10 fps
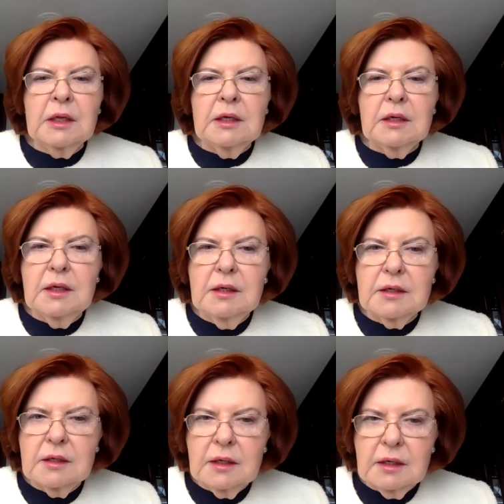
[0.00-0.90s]

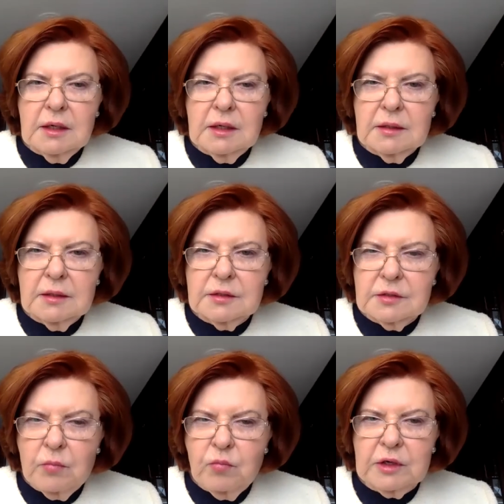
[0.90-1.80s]
hear
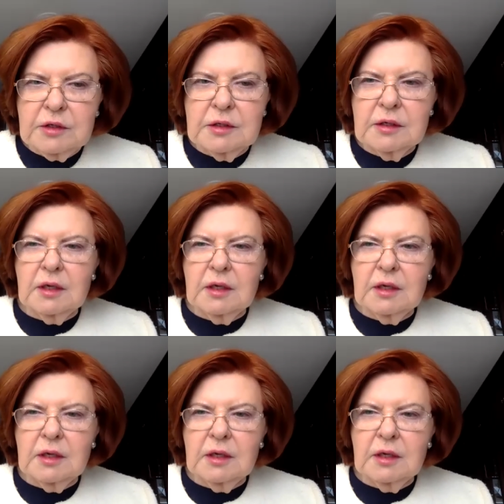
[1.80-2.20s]
somewhat